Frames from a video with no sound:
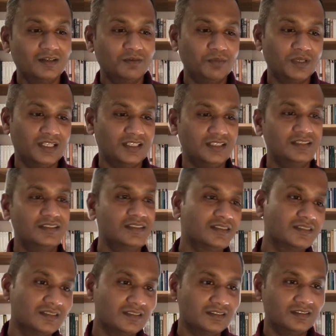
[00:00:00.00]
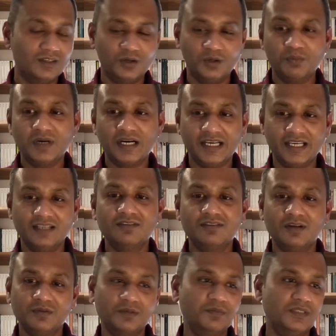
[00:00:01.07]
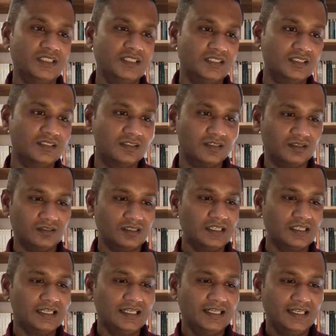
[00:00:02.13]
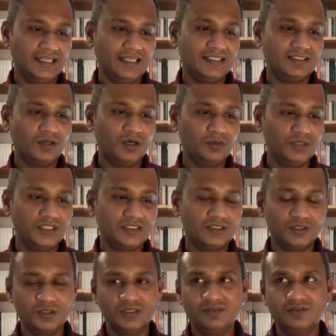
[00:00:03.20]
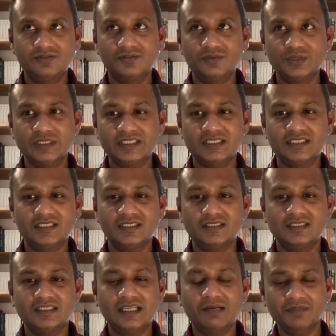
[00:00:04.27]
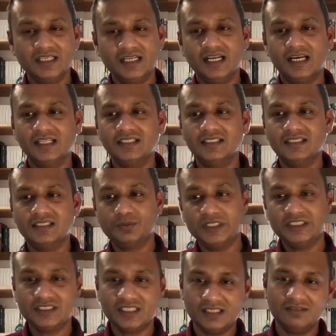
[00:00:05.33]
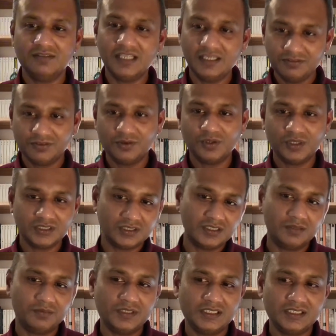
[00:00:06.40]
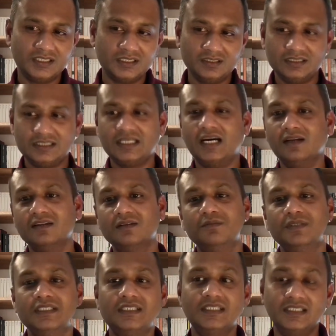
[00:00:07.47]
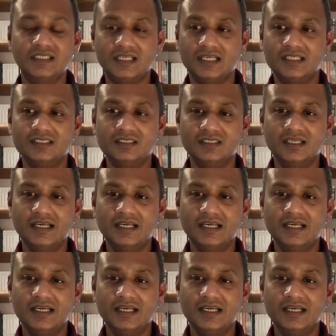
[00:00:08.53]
but there's no buy-in from the business. So it's always good with something like this, especially very focused on the business. You start on the business end